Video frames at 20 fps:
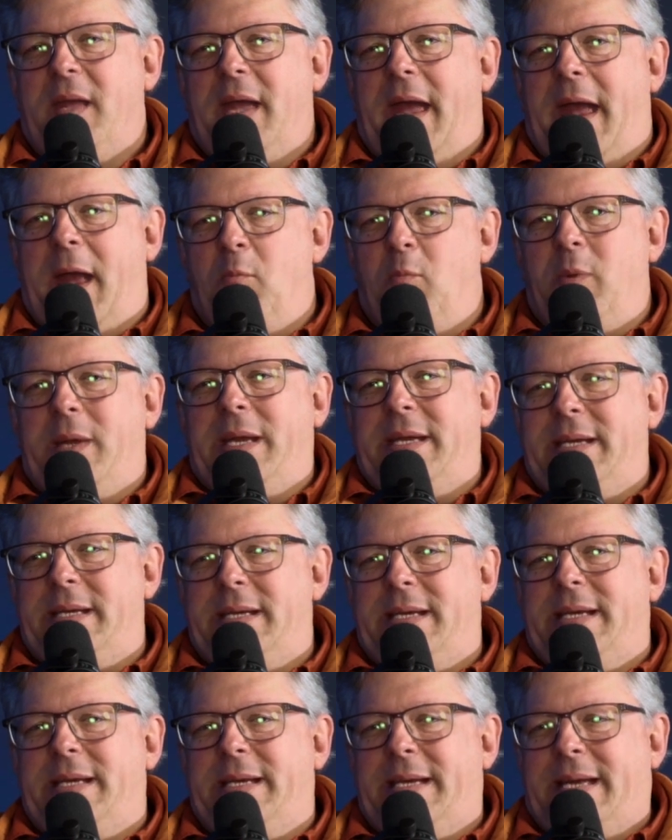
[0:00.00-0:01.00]
and we
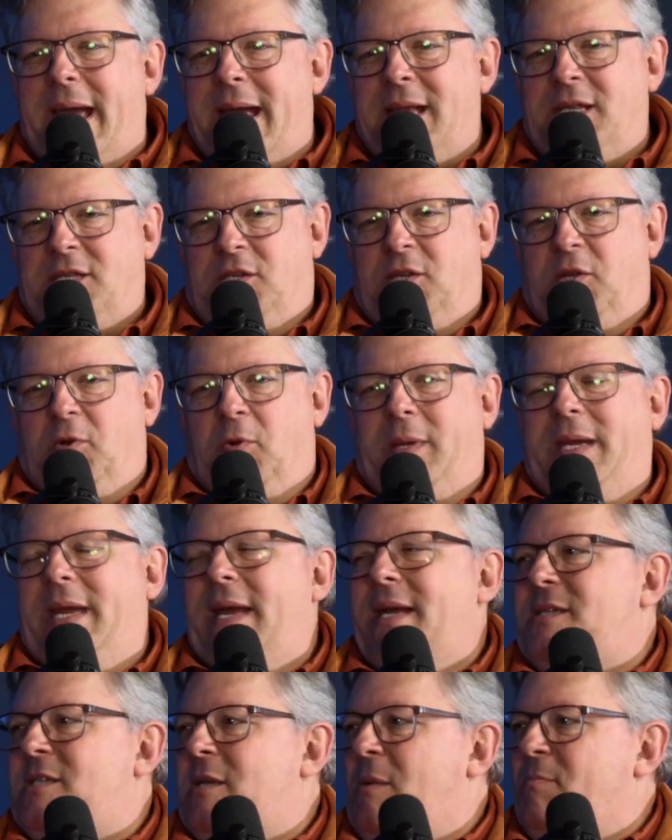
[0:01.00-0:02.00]
get to. He
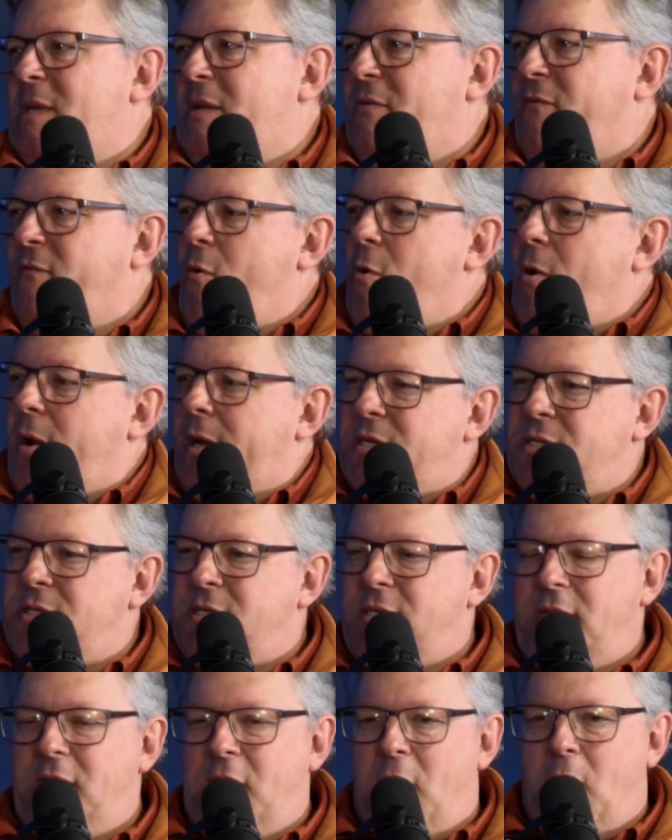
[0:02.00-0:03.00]
has something for
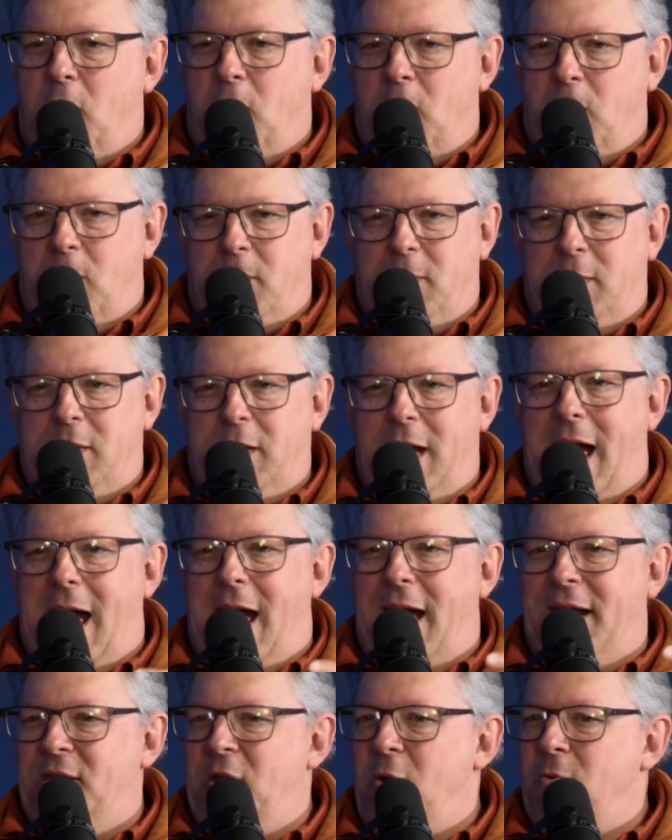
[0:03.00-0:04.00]
us.
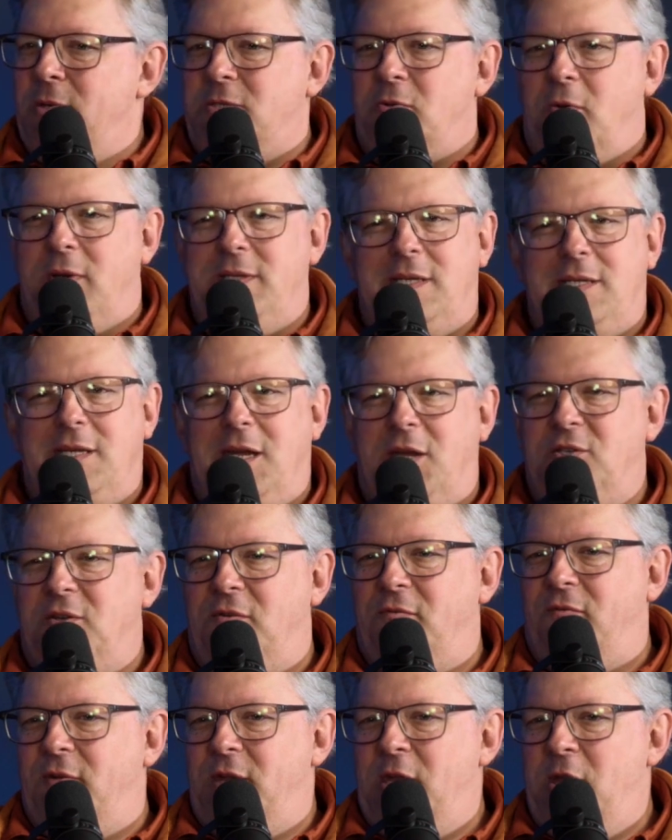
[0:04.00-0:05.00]
I know it's always a
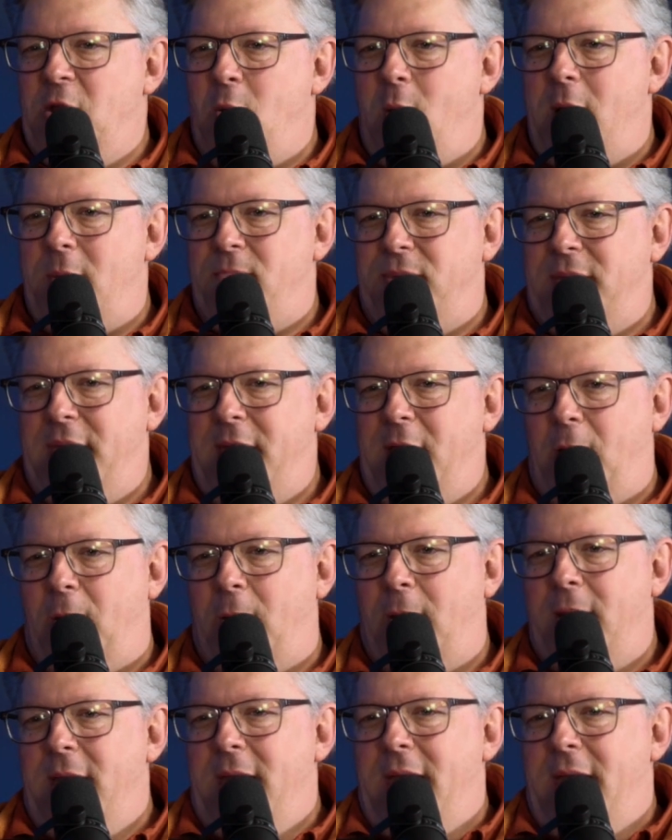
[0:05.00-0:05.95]
tension for you up there.